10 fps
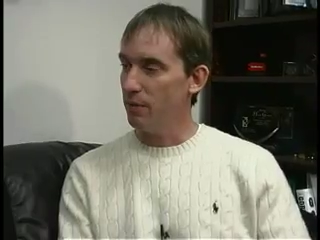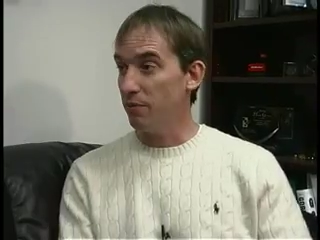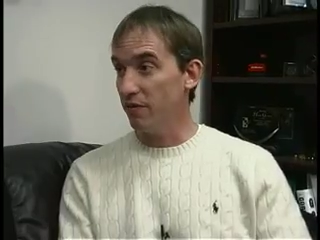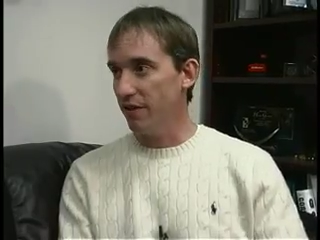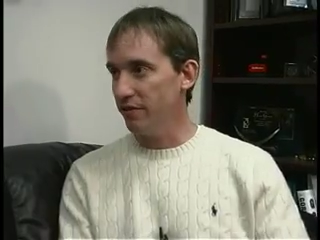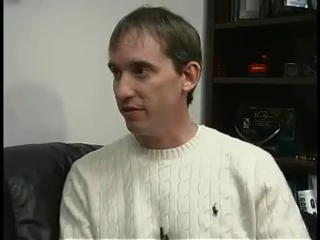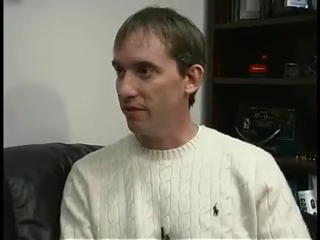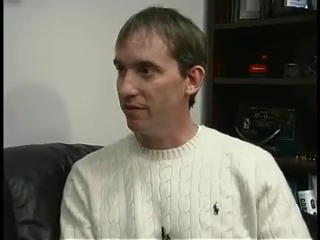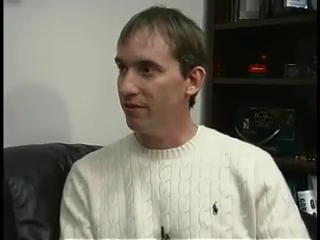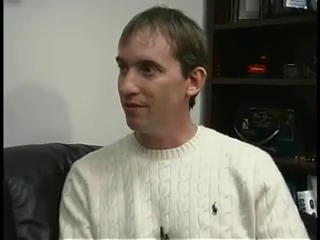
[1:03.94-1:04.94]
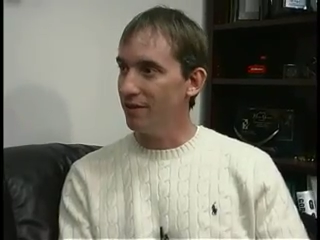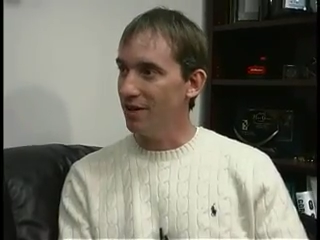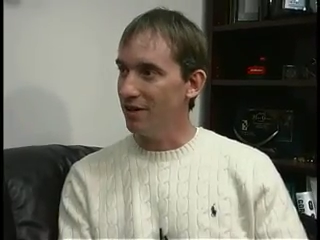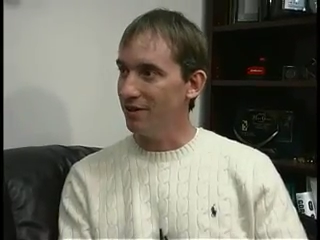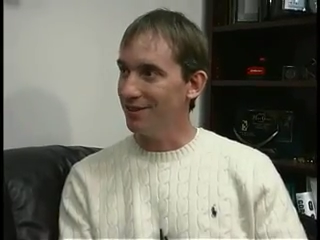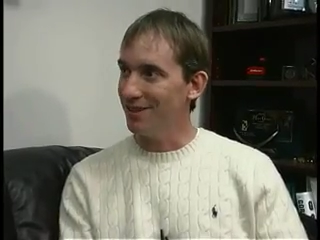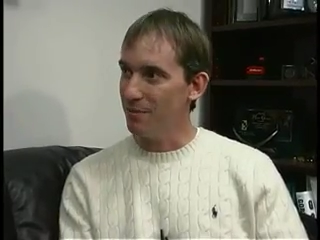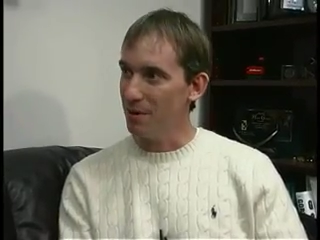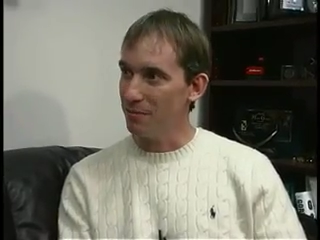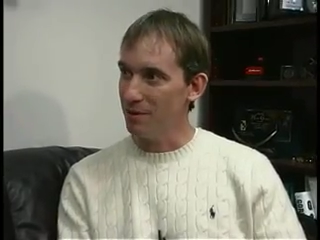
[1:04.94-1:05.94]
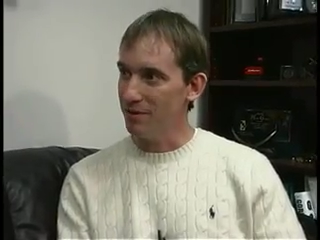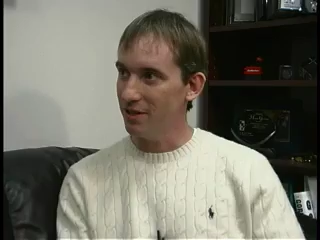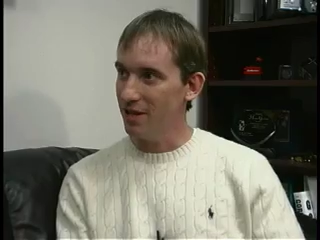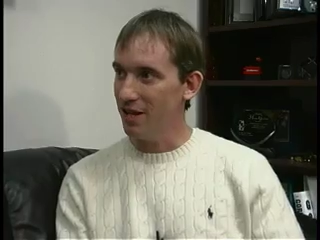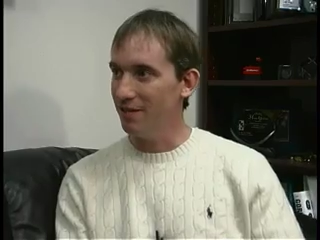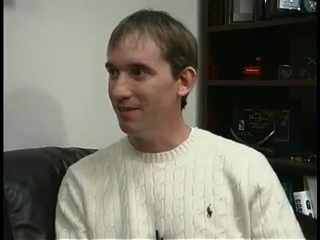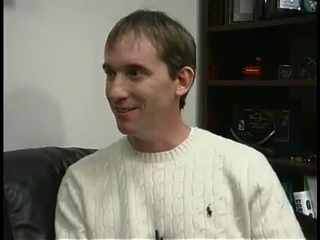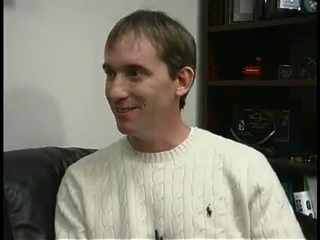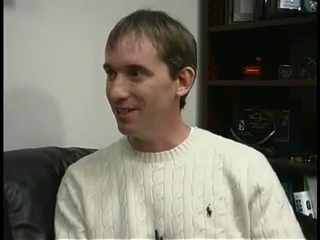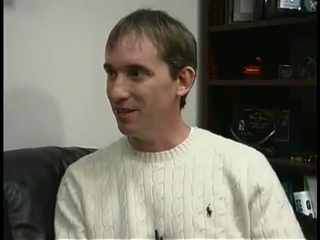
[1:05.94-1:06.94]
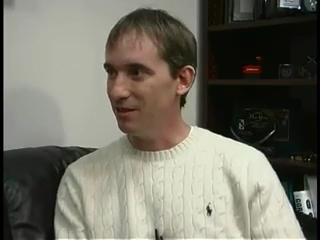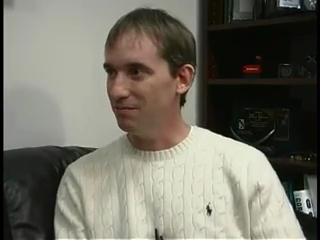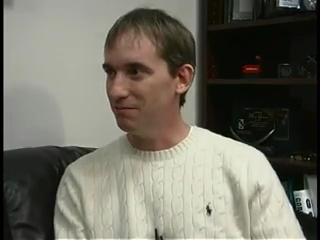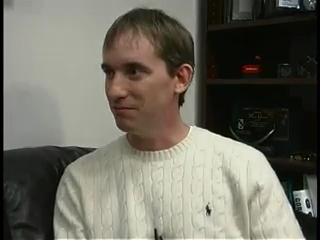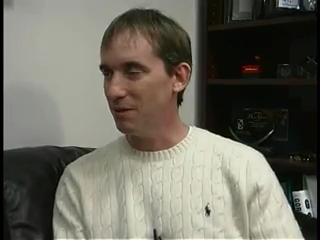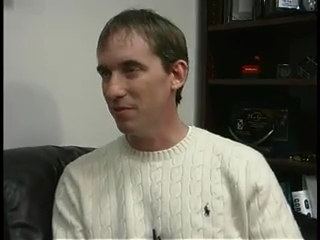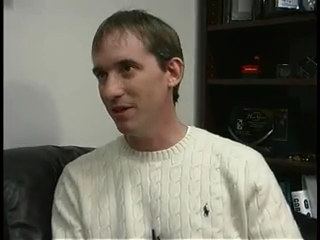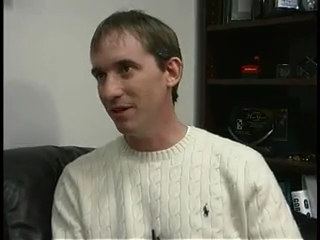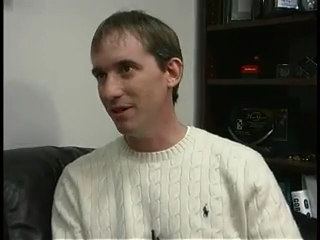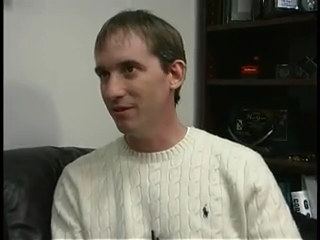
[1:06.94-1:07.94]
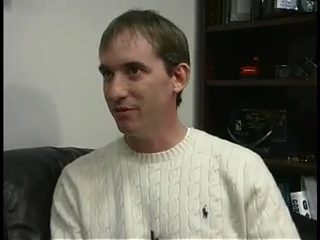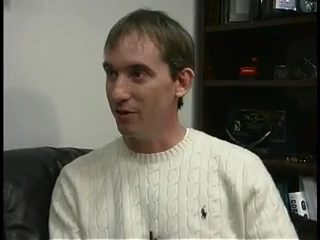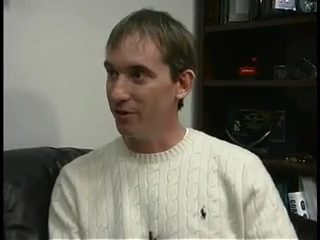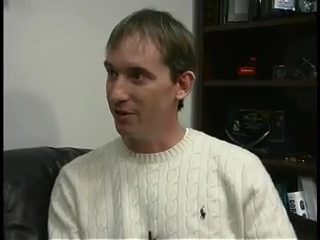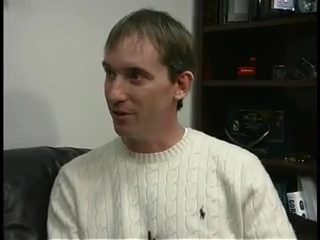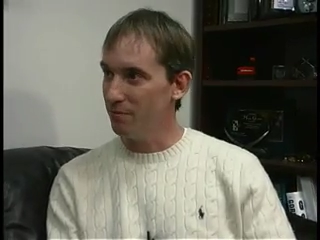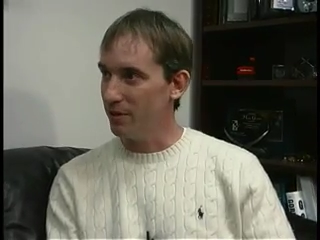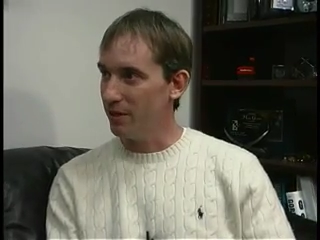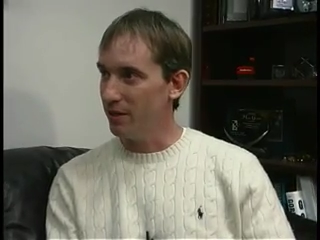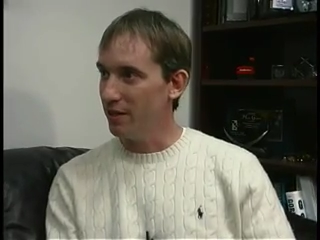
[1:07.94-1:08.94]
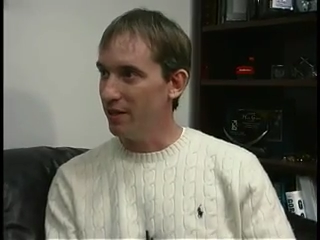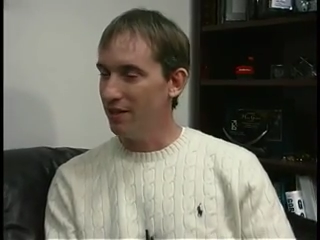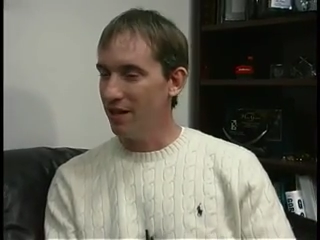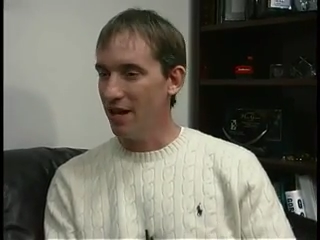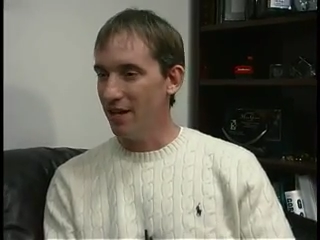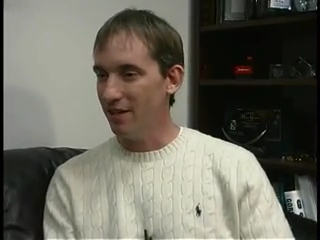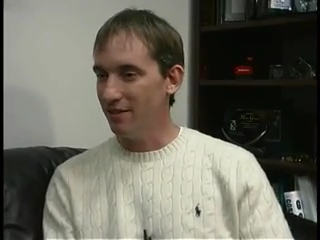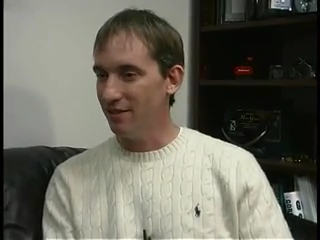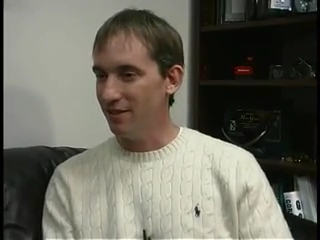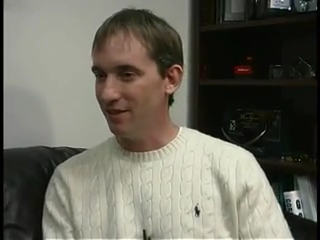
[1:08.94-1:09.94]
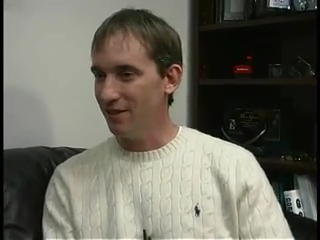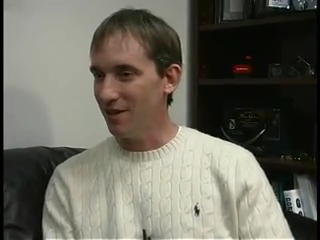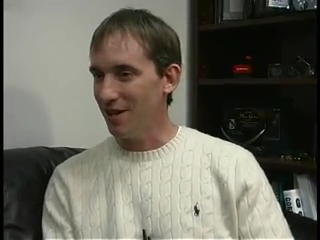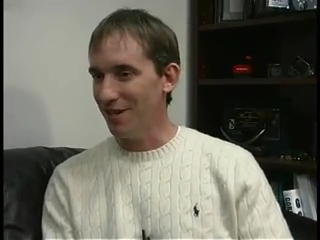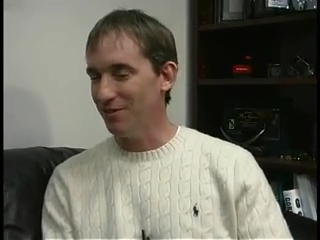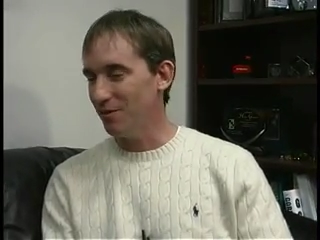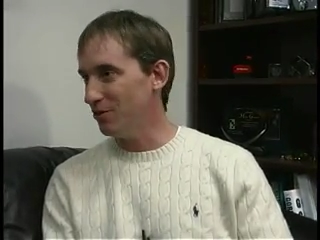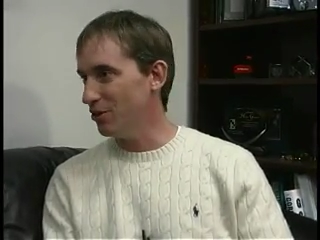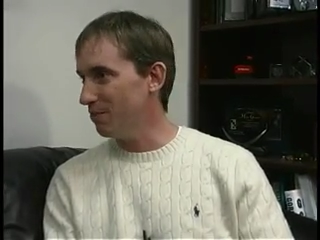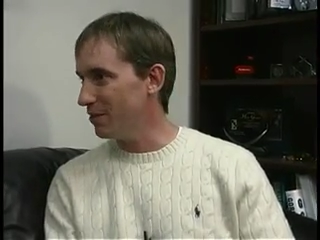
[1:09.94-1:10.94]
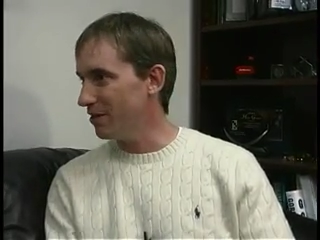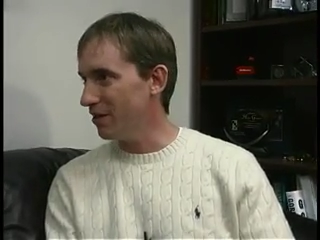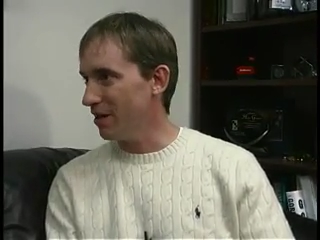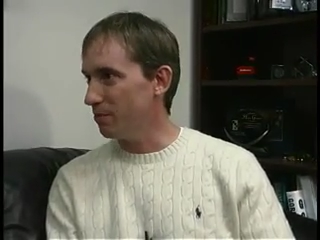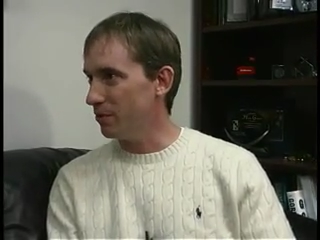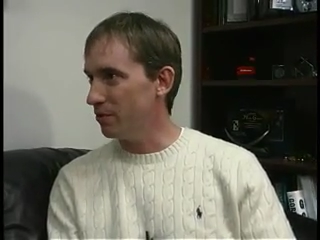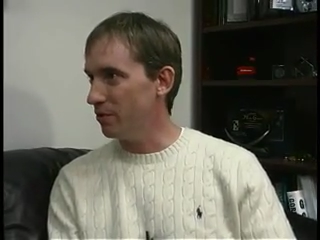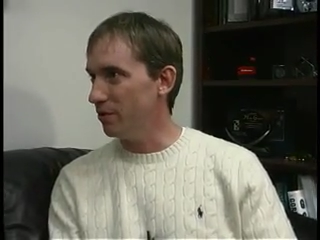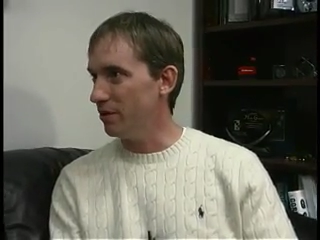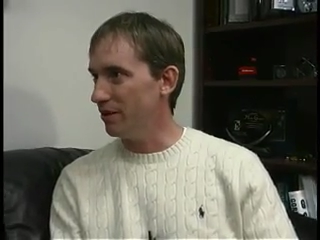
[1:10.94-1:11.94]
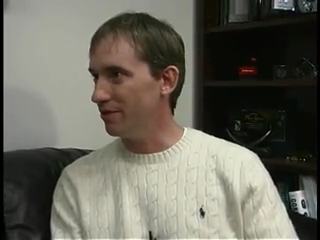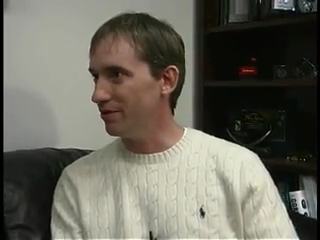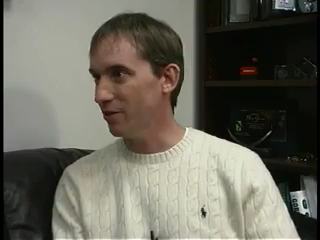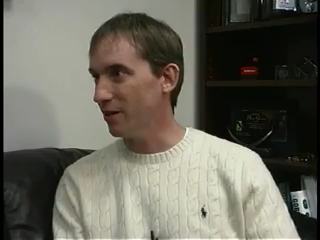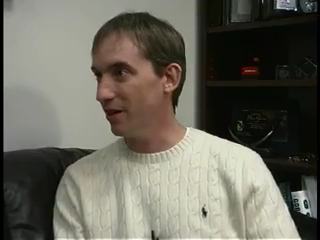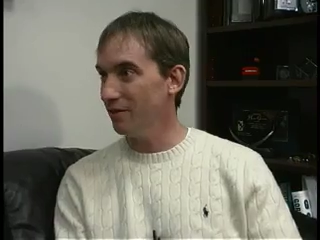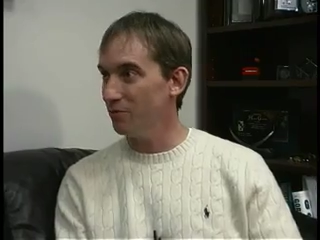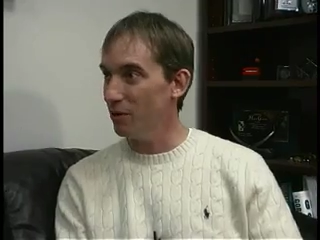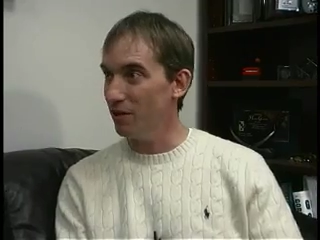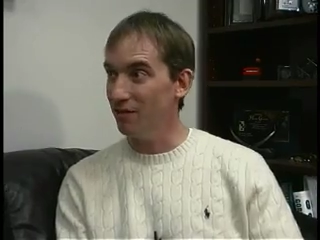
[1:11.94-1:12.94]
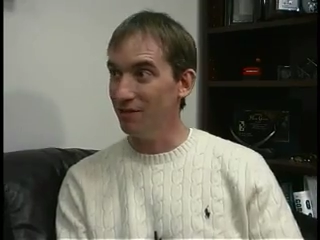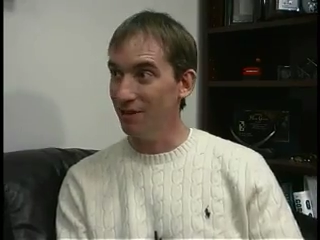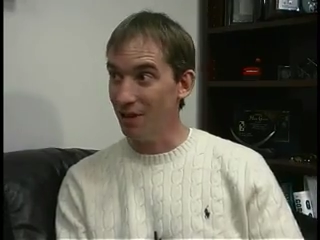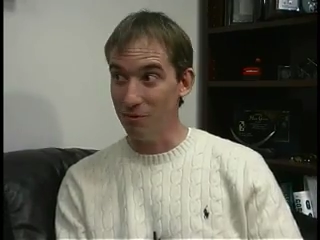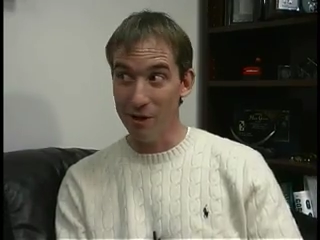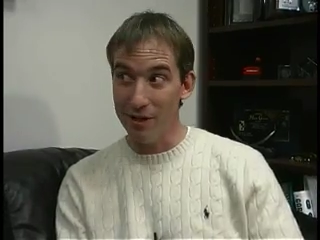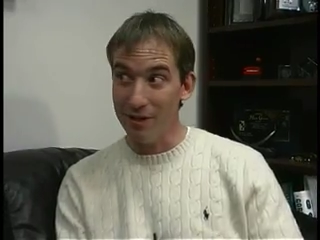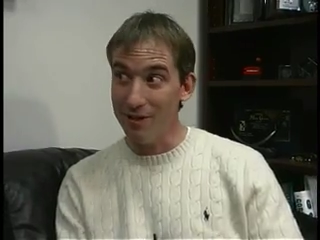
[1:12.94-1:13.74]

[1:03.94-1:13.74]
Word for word: my professor uh, came up to me and said, hey, um, I'm thinking of starting a company. And uh, I sort of jumped at the opportunity and said, okay, well, I'll run it.